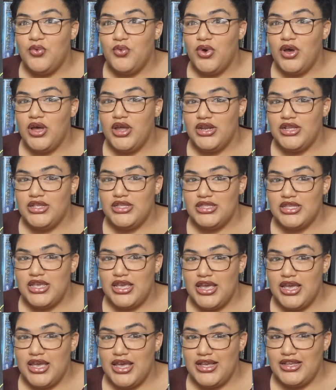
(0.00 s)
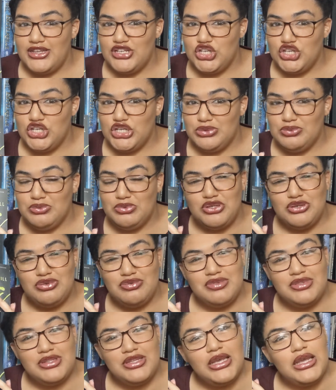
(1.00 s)
want to say it has
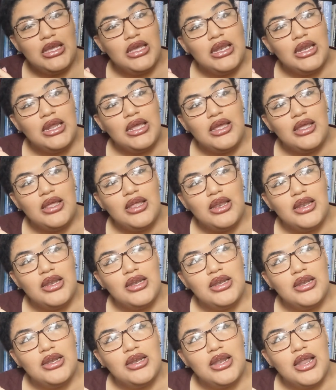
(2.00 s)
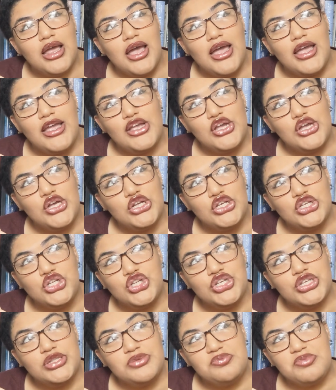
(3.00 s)
shapeshifting in it. I
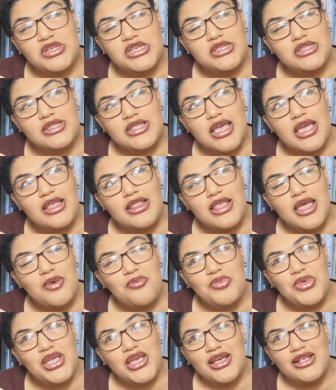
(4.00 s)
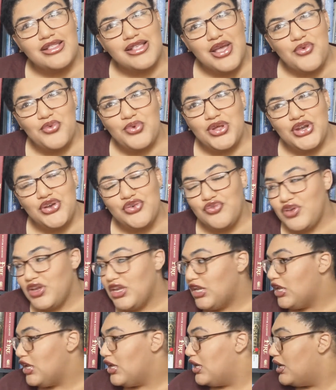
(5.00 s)
could just be saying that because I want to
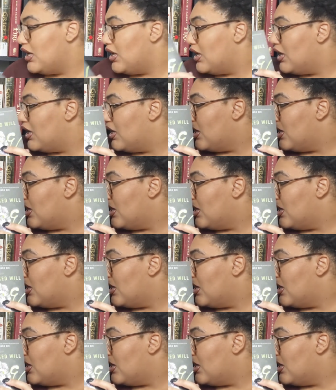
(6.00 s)
read it.